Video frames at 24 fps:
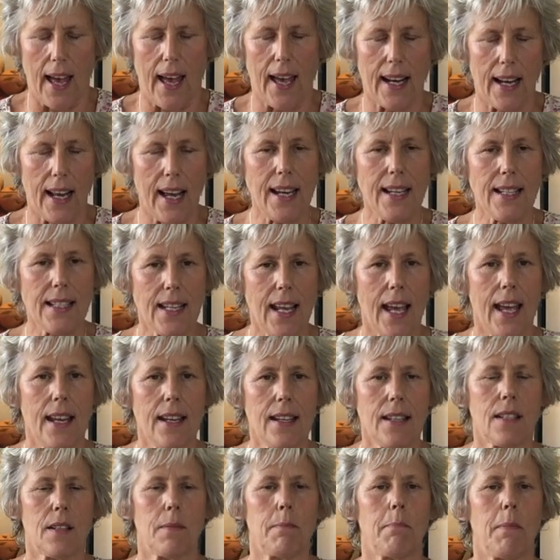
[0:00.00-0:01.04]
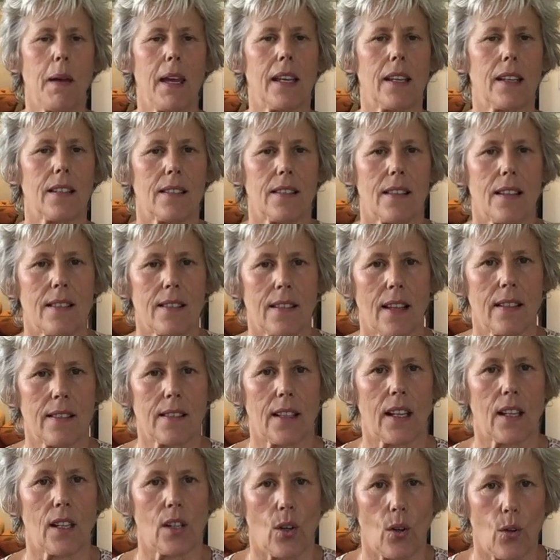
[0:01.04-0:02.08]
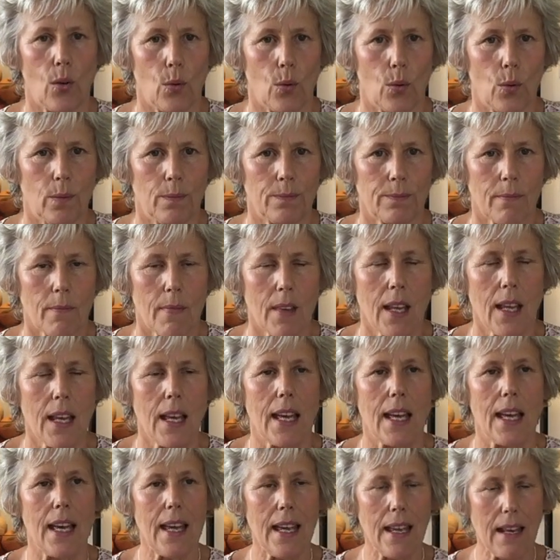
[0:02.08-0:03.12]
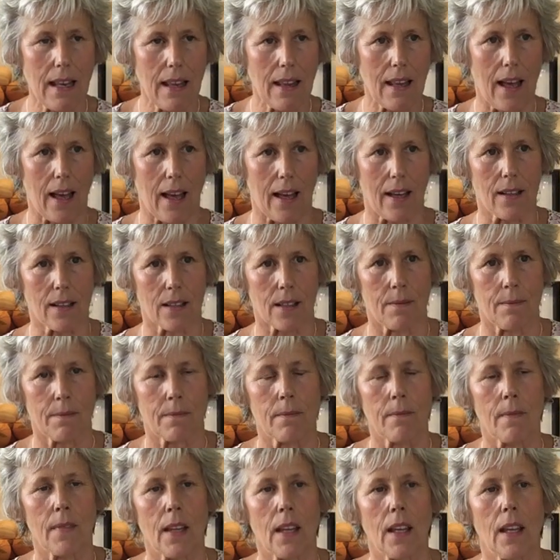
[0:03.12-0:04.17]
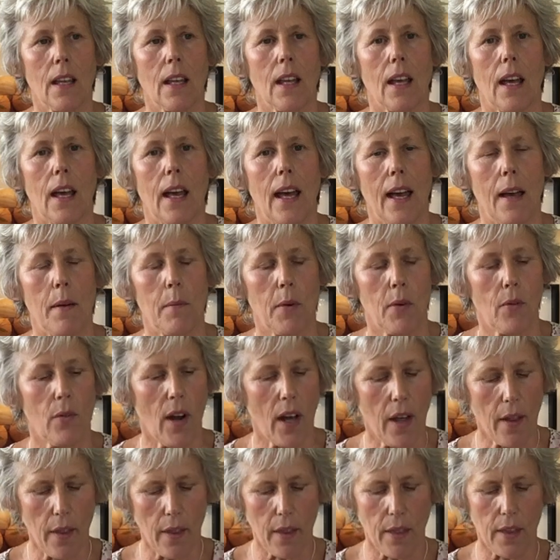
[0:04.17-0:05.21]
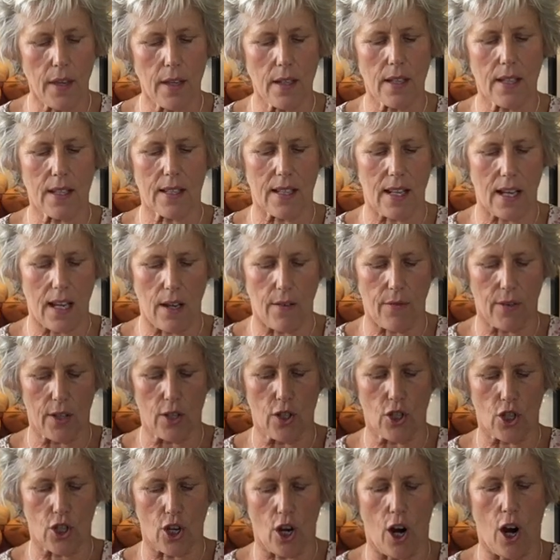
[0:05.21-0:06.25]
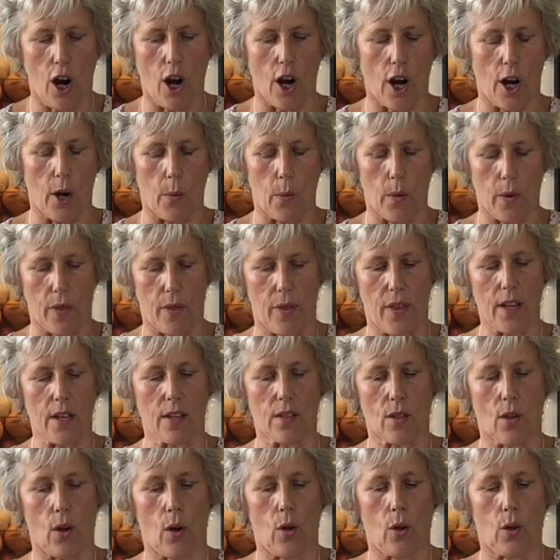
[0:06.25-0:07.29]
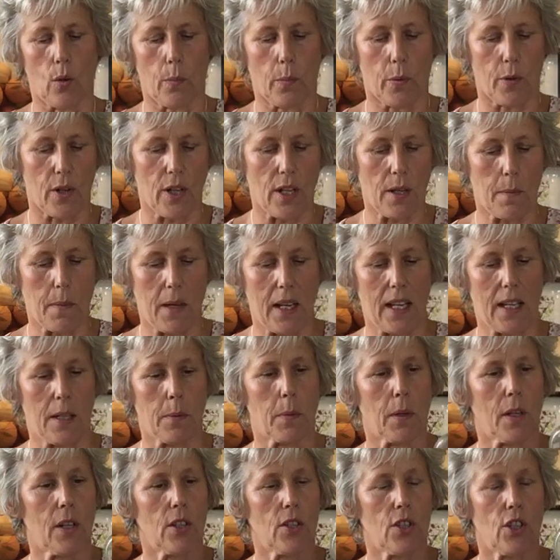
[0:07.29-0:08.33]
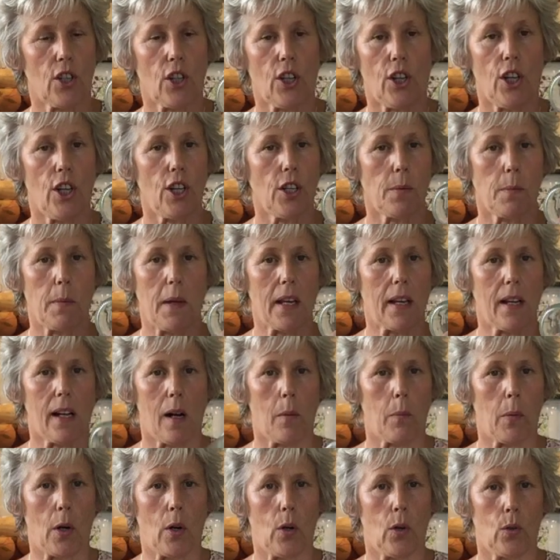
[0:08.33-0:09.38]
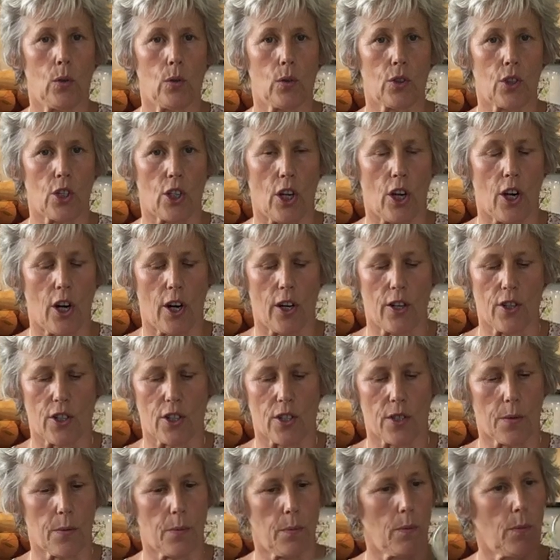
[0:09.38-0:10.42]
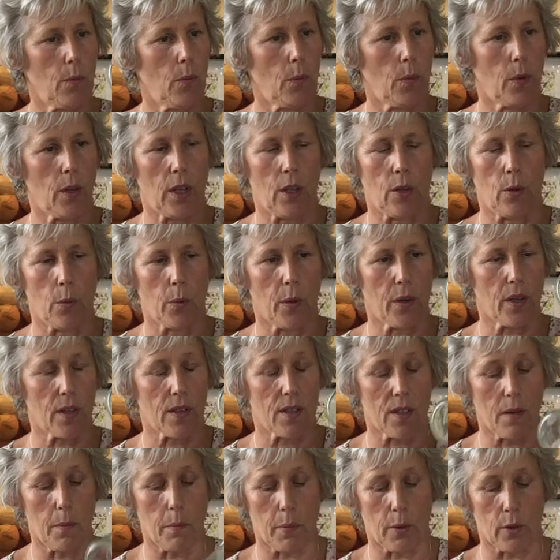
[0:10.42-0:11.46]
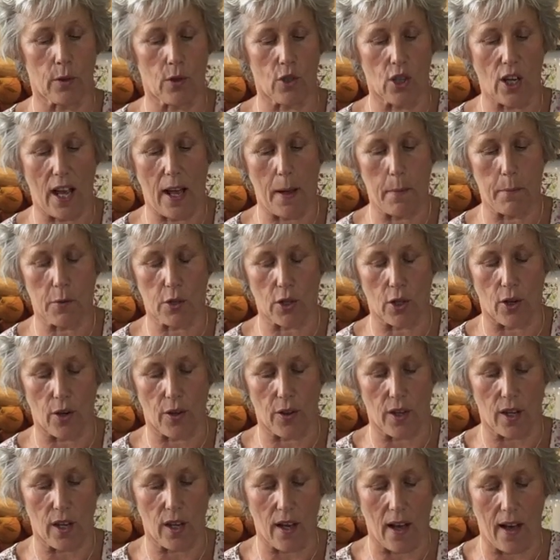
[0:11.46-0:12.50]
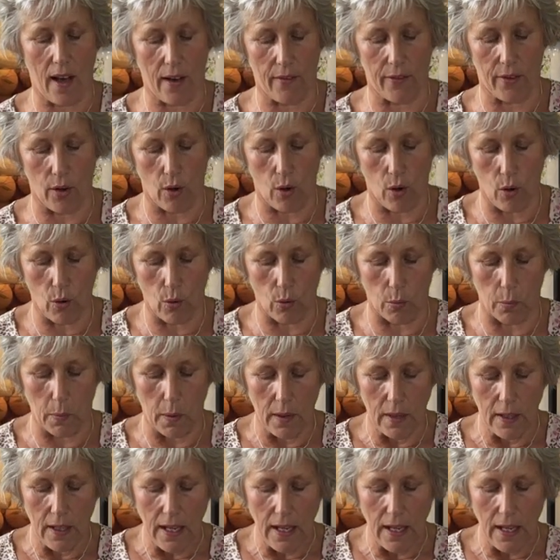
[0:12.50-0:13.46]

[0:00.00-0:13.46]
and I tend to mix this as I go, in that rather than save a jar with this all pre-made, because you could make up a whole jar just, you know, with a simple jam jar that you have at home,